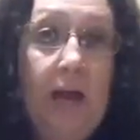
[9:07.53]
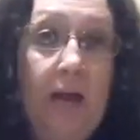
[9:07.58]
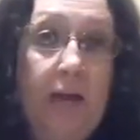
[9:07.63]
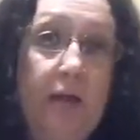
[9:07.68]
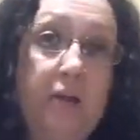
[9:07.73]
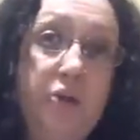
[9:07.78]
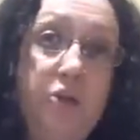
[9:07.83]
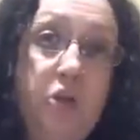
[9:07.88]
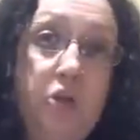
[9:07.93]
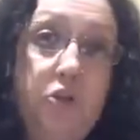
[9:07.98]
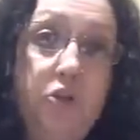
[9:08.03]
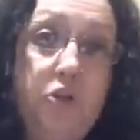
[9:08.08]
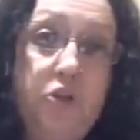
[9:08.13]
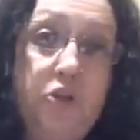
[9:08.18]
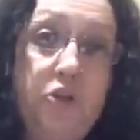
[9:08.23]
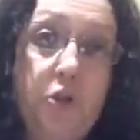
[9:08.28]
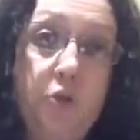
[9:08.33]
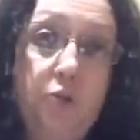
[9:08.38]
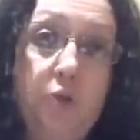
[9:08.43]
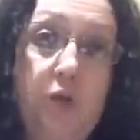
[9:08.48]
You just
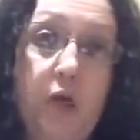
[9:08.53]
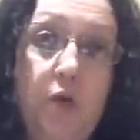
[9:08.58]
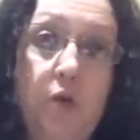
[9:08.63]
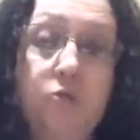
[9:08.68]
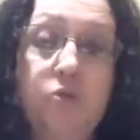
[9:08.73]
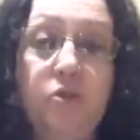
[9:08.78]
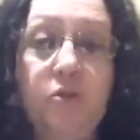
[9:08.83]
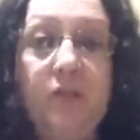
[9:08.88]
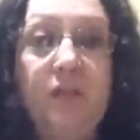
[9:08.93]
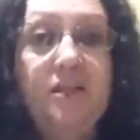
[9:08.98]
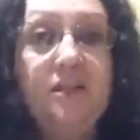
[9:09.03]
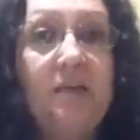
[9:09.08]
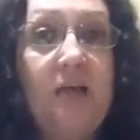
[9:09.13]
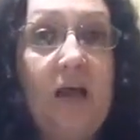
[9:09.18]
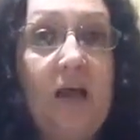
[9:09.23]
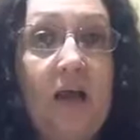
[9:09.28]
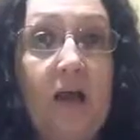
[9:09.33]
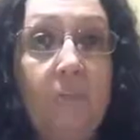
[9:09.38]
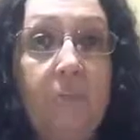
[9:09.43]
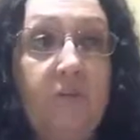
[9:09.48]
don't know. So that's an
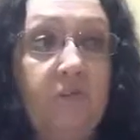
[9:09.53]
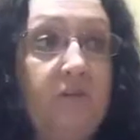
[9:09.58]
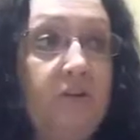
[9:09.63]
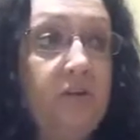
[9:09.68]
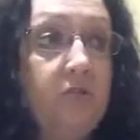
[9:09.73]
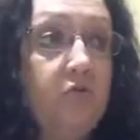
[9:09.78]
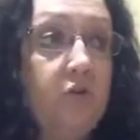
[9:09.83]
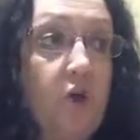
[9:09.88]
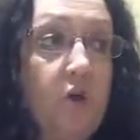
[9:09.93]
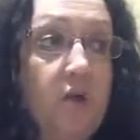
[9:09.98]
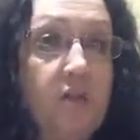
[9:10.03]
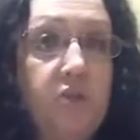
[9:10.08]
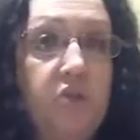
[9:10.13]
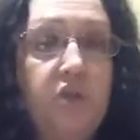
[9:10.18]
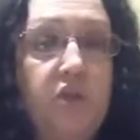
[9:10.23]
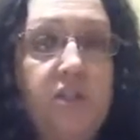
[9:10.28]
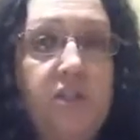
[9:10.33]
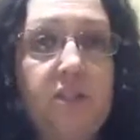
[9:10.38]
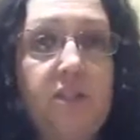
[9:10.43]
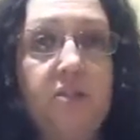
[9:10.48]
app. If any of y'all are
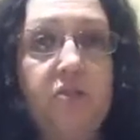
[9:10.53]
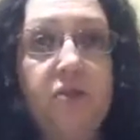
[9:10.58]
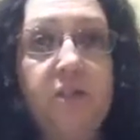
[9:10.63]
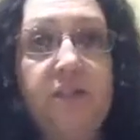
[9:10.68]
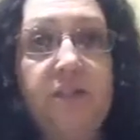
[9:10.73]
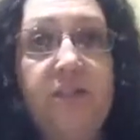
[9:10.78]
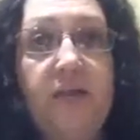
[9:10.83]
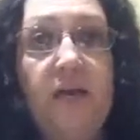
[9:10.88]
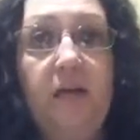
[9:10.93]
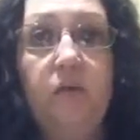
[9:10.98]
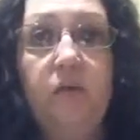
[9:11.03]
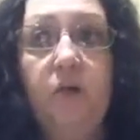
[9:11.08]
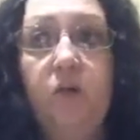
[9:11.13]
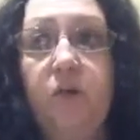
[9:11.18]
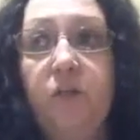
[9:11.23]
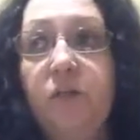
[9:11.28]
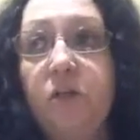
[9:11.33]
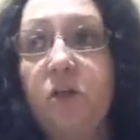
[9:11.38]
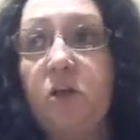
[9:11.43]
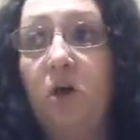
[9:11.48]
interested, you can download it.
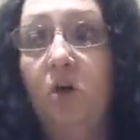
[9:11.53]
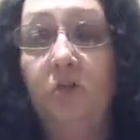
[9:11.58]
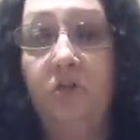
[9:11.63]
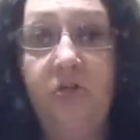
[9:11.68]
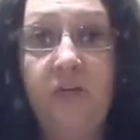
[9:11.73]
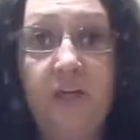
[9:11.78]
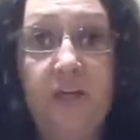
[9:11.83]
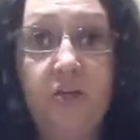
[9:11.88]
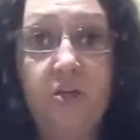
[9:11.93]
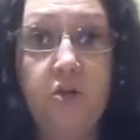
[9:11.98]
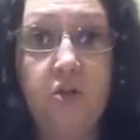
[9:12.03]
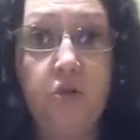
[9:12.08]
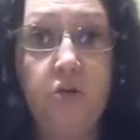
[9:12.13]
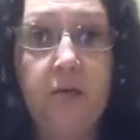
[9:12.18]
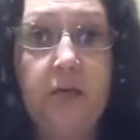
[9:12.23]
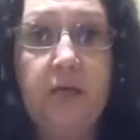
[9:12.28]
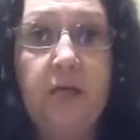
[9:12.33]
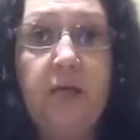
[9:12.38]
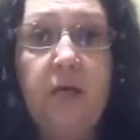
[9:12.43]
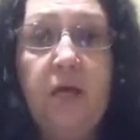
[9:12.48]
It's called Think
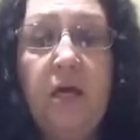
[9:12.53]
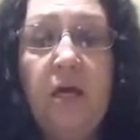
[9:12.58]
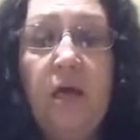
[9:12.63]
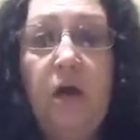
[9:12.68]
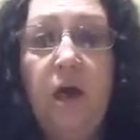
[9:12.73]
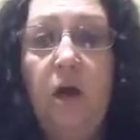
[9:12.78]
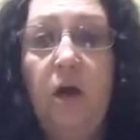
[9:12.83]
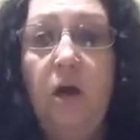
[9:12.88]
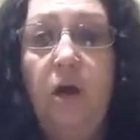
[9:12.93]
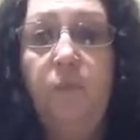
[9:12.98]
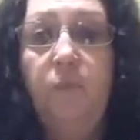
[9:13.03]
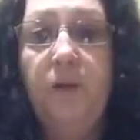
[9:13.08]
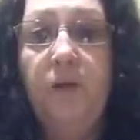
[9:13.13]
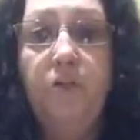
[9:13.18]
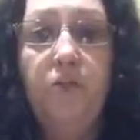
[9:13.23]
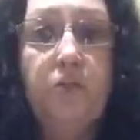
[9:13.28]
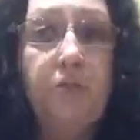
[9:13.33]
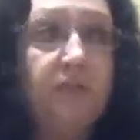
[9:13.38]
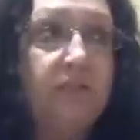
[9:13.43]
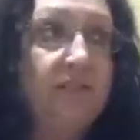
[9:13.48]
Dirty. And
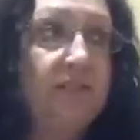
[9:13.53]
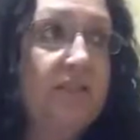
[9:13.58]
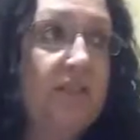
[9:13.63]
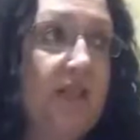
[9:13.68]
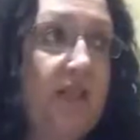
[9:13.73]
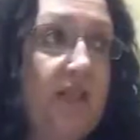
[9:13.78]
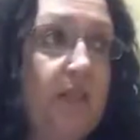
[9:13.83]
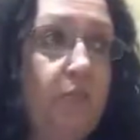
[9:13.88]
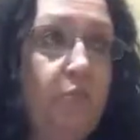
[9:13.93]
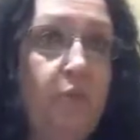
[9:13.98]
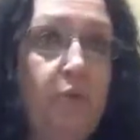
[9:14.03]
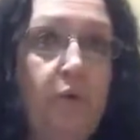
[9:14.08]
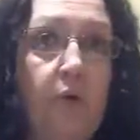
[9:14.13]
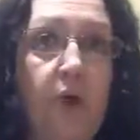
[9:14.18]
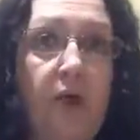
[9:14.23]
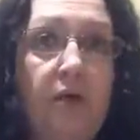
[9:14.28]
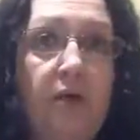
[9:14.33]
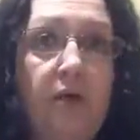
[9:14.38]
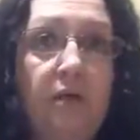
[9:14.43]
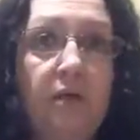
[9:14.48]
you can scan
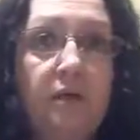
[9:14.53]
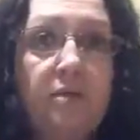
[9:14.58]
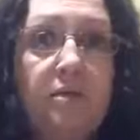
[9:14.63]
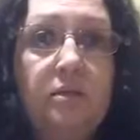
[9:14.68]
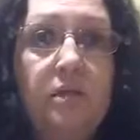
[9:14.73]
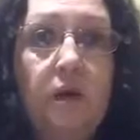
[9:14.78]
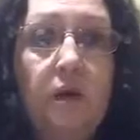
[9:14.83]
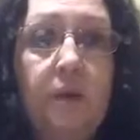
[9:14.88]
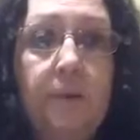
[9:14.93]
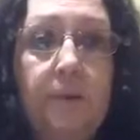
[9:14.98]
products,